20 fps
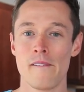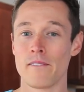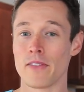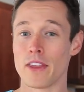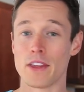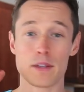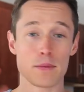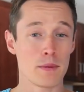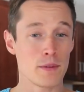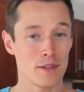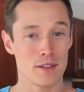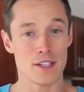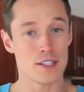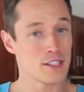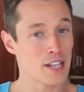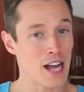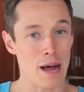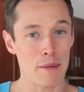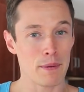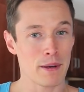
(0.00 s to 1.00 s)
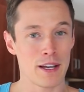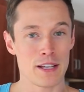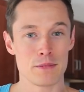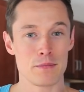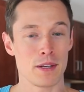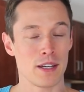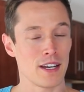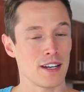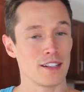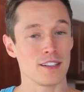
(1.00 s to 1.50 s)
And this, this topic has
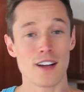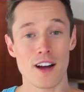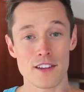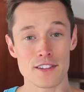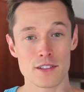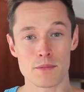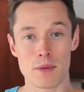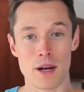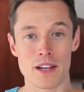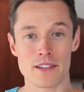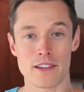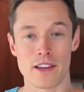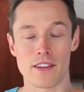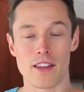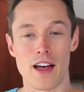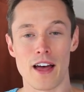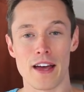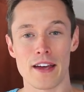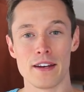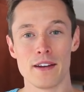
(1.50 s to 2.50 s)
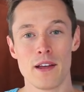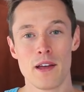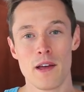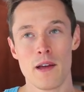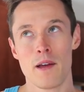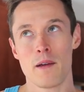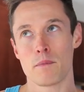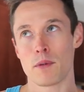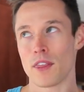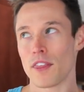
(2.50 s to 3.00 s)
been getting tons of buzz online
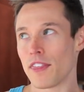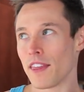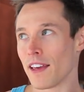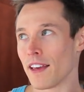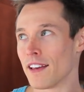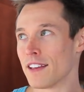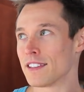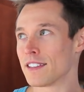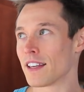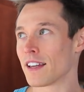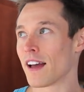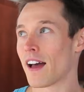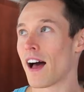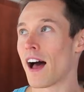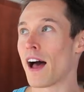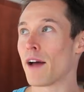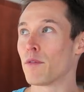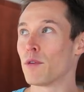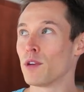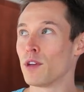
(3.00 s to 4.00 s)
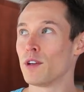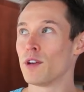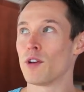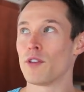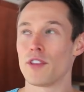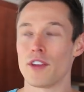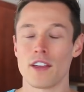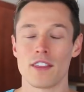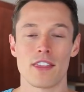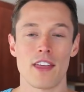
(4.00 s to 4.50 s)
but the thing is, like, I really
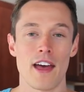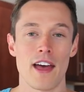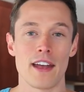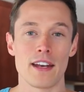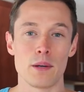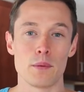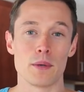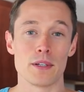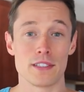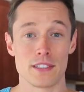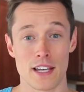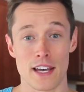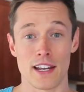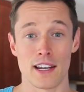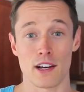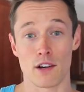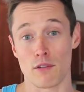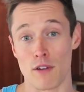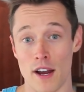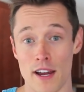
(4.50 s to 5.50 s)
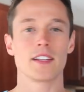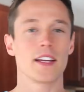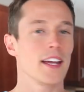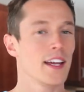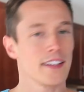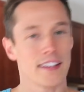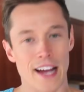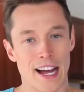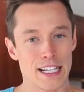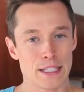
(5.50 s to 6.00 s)
don't think that anyone's getting it right.
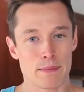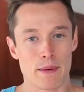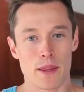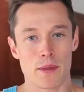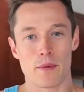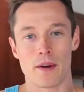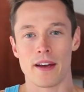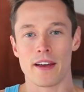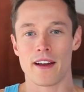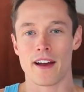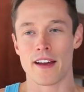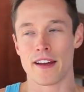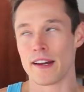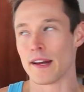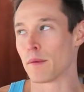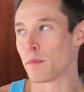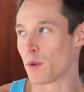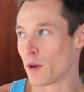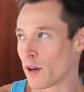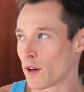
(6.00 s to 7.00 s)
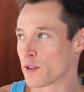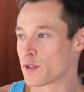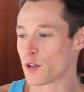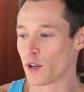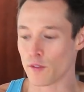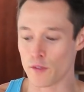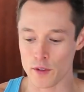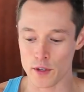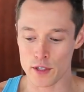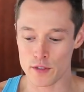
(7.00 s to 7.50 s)
And yes, by the way, I am wearing a
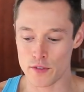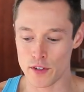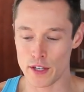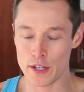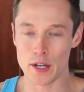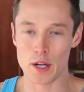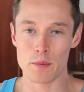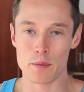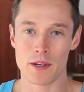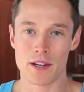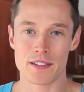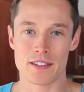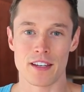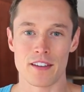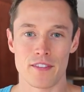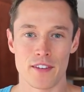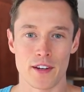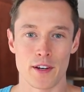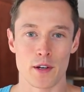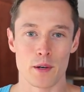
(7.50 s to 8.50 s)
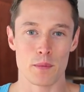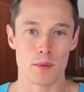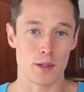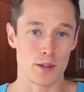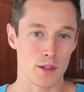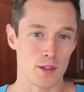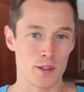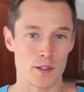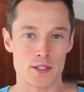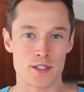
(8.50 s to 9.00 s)
shirt for this video because I figured it'd be a
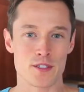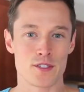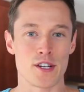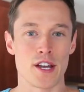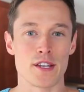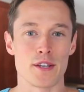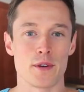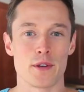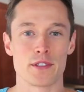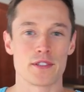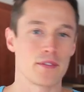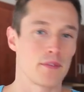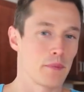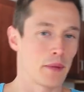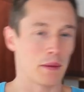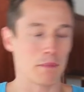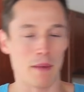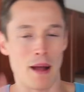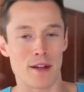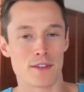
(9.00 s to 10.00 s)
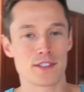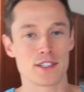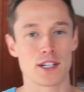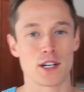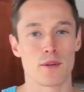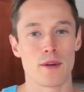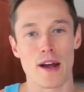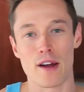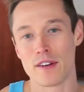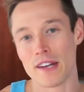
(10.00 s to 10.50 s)
little disingenuous if I'm like bouncing
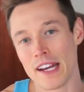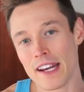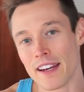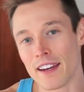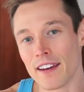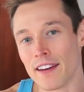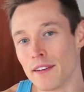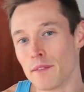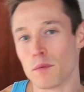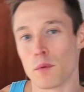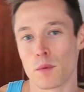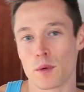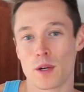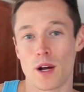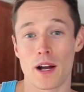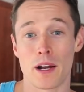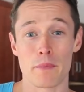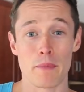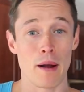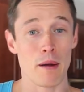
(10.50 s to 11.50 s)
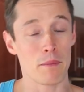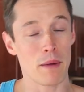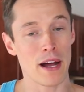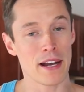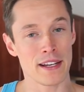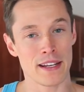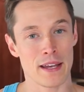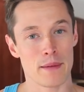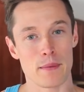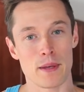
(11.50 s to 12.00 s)
around naked when we're talking about
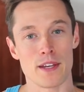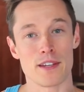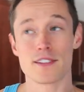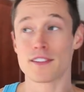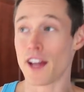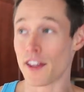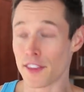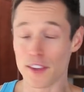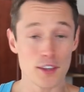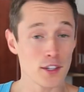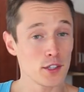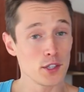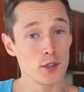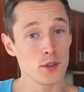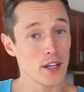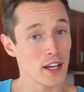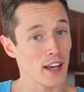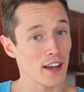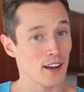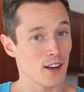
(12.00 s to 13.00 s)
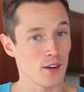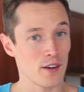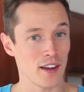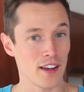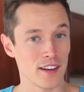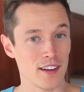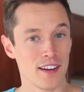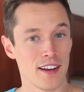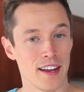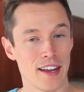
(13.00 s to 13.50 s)
body image. Not that the two can't go
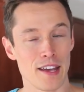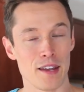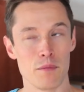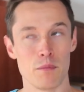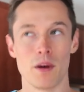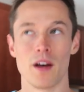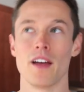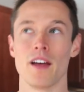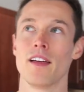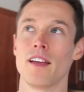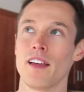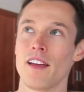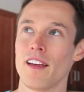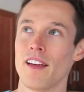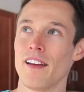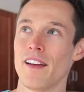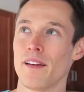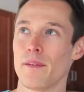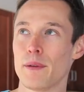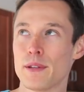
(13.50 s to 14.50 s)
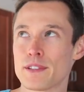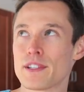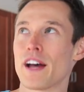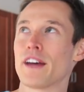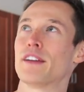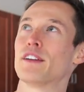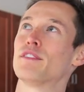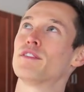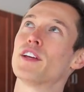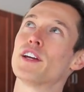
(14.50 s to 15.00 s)
hand in hand, but I mean, it's
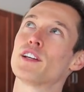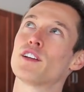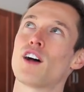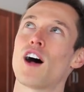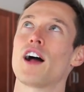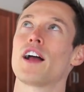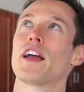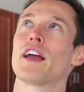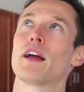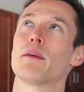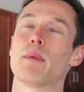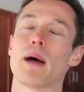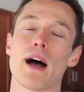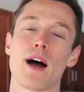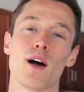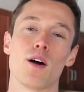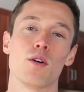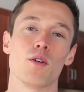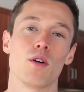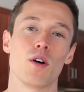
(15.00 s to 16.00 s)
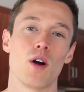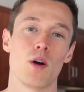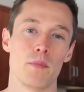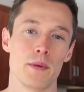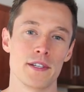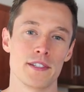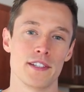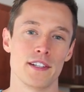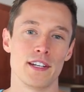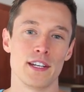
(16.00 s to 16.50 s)
kind of like talking about
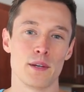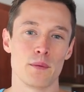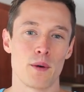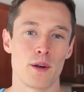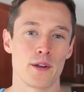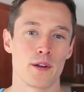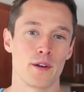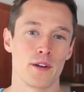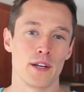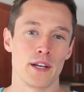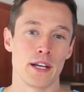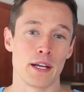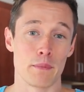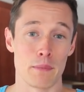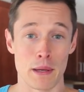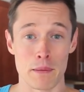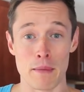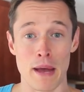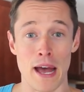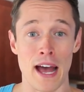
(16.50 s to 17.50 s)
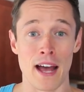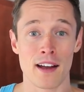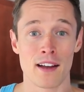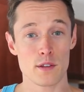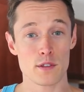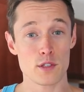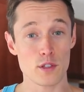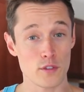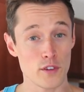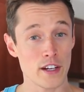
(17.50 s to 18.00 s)
obesity while you're eating a Big
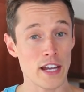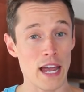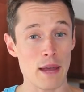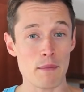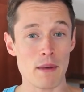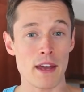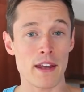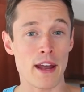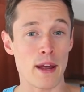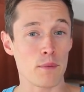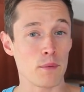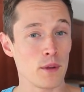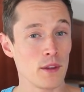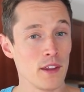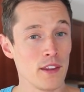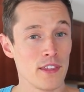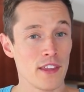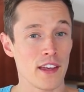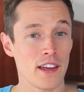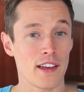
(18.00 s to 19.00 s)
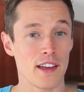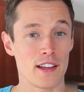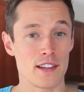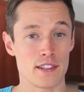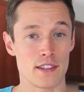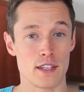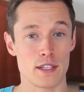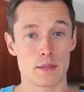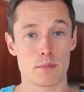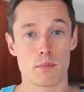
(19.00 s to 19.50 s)
Mac. So for gay men, I really think it's
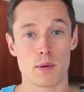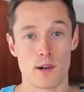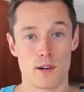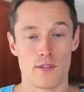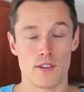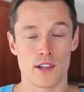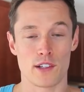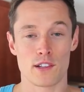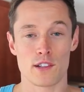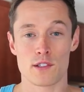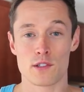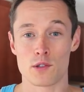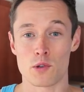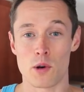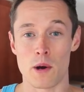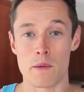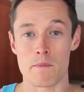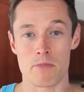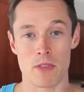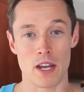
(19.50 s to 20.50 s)
this perfect storm.